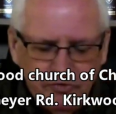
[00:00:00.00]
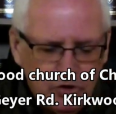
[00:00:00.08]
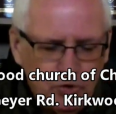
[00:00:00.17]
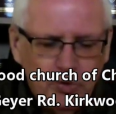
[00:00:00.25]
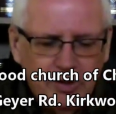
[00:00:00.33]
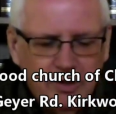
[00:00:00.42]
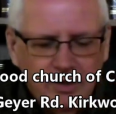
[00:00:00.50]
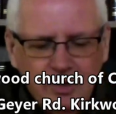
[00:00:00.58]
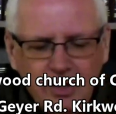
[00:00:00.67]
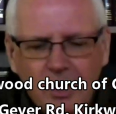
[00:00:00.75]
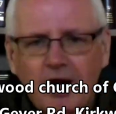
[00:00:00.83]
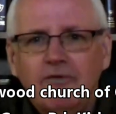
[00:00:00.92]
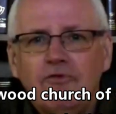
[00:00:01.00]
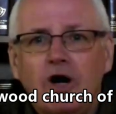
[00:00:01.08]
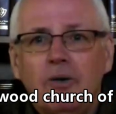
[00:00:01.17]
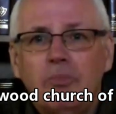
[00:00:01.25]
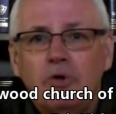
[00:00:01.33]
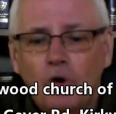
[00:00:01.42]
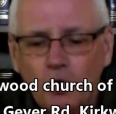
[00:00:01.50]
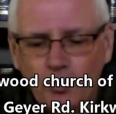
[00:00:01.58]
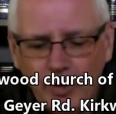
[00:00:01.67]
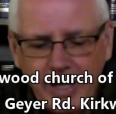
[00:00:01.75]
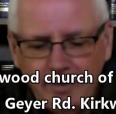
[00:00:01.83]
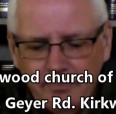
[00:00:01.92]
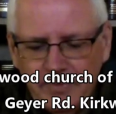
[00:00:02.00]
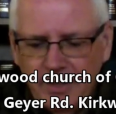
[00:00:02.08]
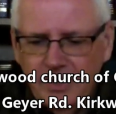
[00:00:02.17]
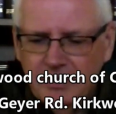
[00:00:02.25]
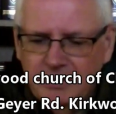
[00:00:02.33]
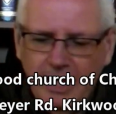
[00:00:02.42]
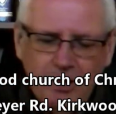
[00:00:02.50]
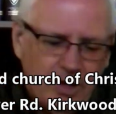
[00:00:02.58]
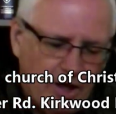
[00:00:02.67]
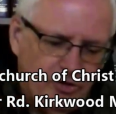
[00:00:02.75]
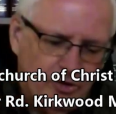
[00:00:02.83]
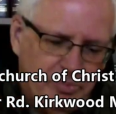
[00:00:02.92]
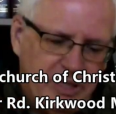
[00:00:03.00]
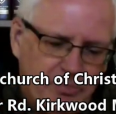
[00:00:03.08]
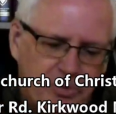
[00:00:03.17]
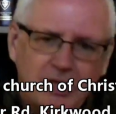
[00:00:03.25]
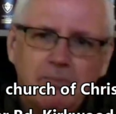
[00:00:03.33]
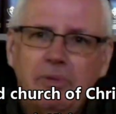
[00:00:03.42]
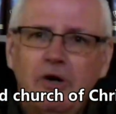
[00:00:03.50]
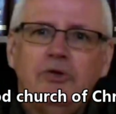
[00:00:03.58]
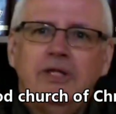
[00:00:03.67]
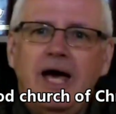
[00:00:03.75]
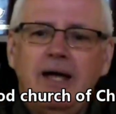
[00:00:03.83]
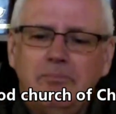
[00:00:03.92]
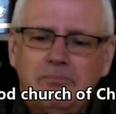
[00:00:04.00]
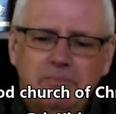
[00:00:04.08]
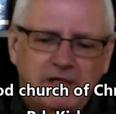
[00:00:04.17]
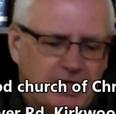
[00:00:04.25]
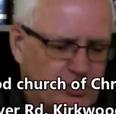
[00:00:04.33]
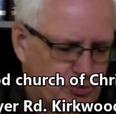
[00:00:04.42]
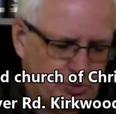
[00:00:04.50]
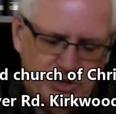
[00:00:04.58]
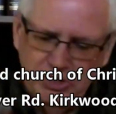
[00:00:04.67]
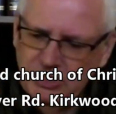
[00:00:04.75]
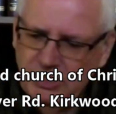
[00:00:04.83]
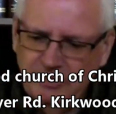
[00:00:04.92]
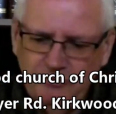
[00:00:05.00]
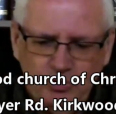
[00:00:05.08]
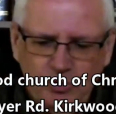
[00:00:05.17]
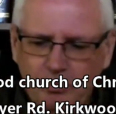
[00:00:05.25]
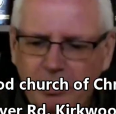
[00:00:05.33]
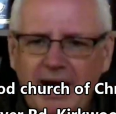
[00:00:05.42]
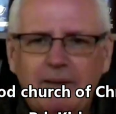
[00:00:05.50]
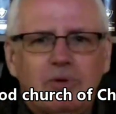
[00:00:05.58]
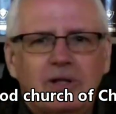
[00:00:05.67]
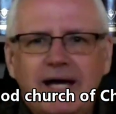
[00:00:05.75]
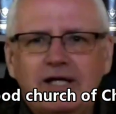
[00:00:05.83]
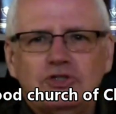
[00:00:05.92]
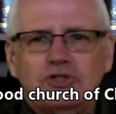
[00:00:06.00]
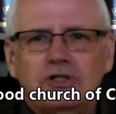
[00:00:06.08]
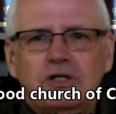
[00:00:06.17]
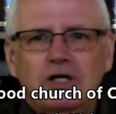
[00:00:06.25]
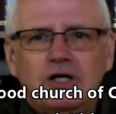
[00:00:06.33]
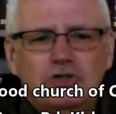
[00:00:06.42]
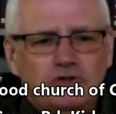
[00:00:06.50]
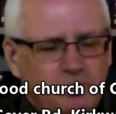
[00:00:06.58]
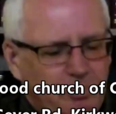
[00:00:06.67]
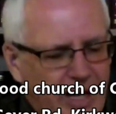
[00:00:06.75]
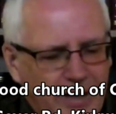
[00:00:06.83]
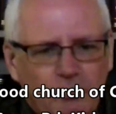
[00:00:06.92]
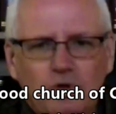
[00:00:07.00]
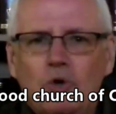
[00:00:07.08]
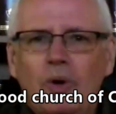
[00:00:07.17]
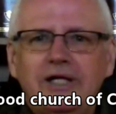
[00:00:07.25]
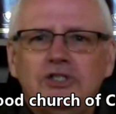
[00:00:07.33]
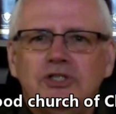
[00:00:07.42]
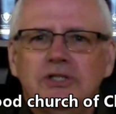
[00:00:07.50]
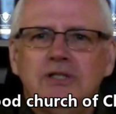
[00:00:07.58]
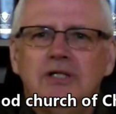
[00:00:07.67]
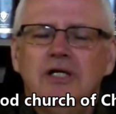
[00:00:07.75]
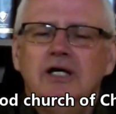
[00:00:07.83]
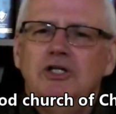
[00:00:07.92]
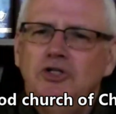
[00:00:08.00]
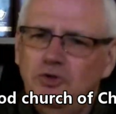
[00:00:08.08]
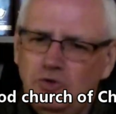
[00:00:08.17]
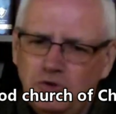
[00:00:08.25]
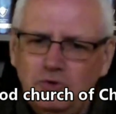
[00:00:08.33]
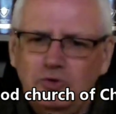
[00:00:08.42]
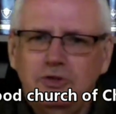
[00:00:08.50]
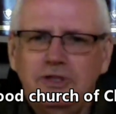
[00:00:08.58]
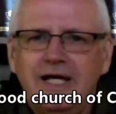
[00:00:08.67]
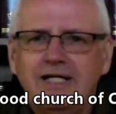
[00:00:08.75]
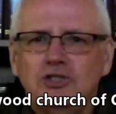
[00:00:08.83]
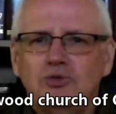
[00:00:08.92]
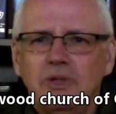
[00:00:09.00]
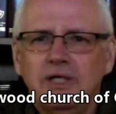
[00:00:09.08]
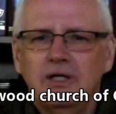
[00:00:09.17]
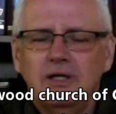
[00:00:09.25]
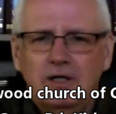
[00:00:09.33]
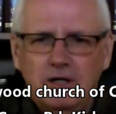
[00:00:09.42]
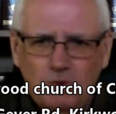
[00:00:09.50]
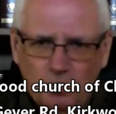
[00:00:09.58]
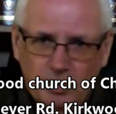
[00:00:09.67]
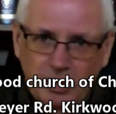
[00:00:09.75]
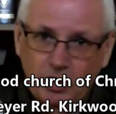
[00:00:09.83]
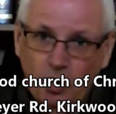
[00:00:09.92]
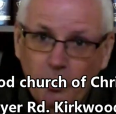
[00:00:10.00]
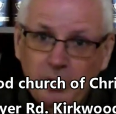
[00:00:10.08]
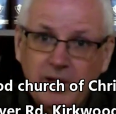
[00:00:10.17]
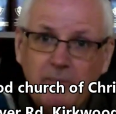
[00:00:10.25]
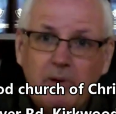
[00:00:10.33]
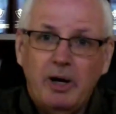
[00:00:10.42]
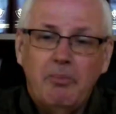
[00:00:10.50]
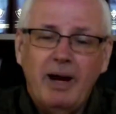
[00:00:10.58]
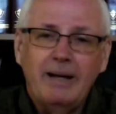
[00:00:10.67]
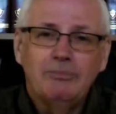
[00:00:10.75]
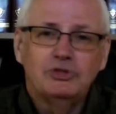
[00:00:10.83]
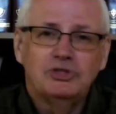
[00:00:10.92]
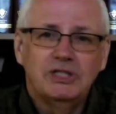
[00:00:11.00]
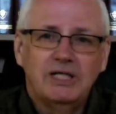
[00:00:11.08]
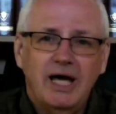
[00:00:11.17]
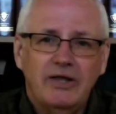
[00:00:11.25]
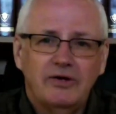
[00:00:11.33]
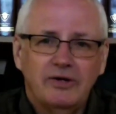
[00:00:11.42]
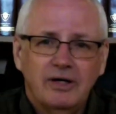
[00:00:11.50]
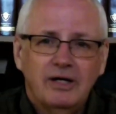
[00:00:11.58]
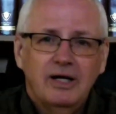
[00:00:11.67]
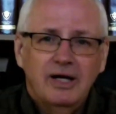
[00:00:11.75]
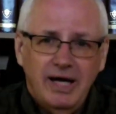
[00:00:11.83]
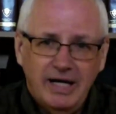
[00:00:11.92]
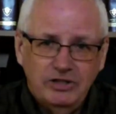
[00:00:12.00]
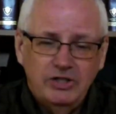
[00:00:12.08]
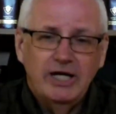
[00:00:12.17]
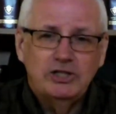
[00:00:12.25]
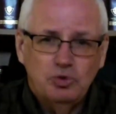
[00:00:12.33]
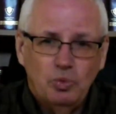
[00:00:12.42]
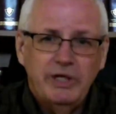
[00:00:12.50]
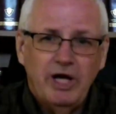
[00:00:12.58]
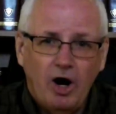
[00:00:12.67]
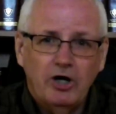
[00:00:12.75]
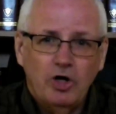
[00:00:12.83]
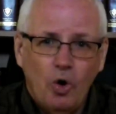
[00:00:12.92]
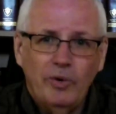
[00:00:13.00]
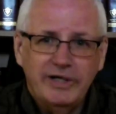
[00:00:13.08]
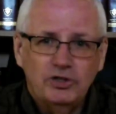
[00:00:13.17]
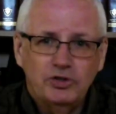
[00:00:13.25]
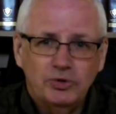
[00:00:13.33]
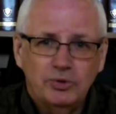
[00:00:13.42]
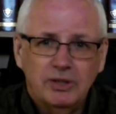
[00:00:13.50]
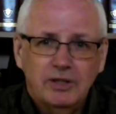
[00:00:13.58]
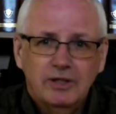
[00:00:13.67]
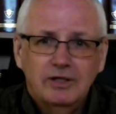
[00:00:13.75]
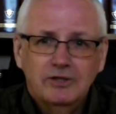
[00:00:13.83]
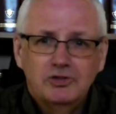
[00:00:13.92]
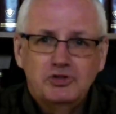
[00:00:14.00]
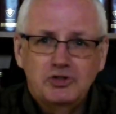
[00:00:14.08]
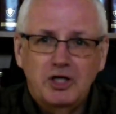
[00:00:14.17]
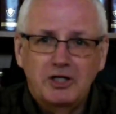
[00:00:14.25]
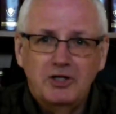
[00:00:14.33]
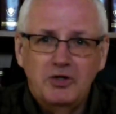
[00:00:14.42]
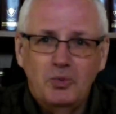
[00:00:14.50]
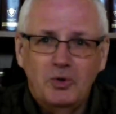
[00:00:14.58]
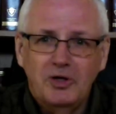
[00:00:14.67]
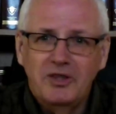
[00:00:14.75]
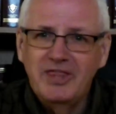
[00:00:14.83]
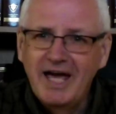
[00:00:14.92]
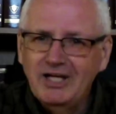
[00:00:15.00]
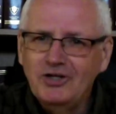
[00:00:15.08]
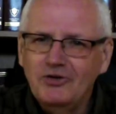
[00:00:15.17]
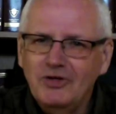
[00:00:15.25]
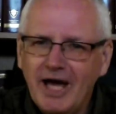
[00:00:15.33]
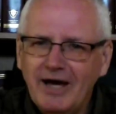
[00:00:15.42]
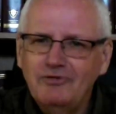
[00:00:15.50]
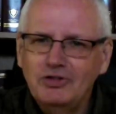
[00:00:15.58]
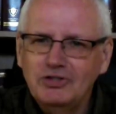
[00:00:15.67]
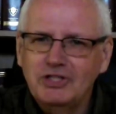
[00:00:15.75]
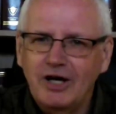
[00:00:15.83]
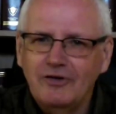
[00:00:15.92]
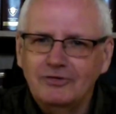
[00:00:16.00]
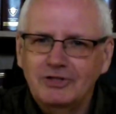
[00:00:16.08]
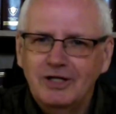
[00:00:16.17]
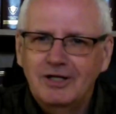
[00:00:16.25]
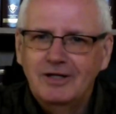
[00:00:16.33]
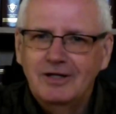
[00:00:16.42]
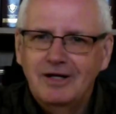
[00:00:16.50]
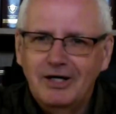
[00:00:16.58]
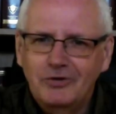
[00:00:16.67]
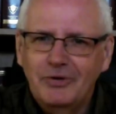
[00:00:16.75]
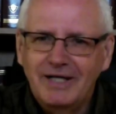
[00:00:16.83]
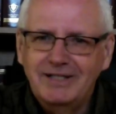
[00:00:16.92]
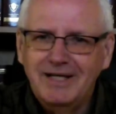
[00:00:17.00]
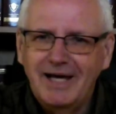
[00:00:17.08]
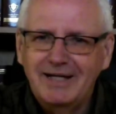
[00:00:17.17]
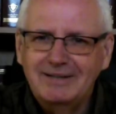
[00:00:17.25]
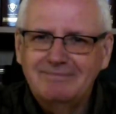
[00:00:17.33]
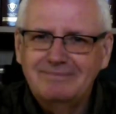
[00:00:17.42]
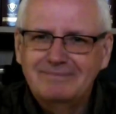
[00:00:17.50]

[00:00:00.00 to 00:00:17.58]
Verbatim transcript: viewer of our program. Tell other people about that because we just give you a Bible answer to a Bible question. You tune in next week. We're going to open up our Bibles together. And yes, we are going to study the Word. Thank you and have yourselves a great day.